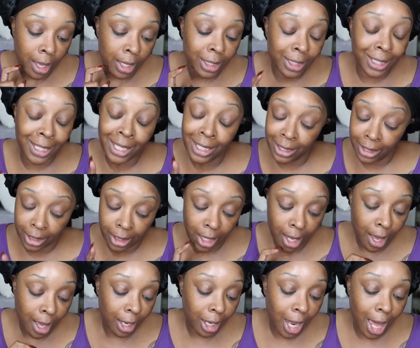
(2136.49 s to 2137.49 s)
scent,
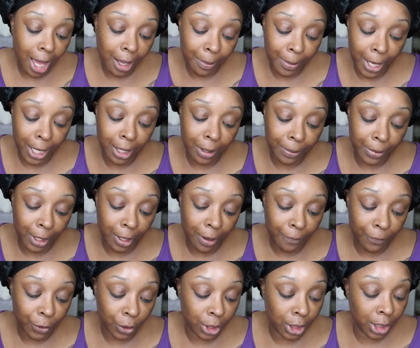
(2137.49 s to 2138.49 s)
lock makeup
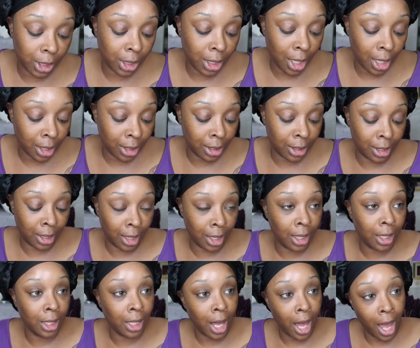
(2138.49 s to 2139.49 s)
in for
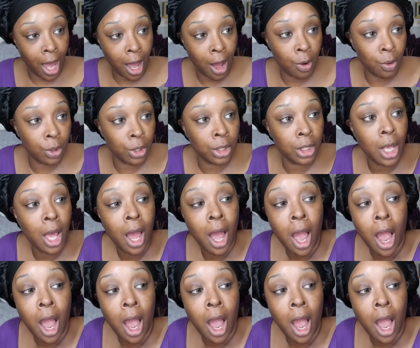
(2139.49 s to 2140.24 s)
sixteen hours.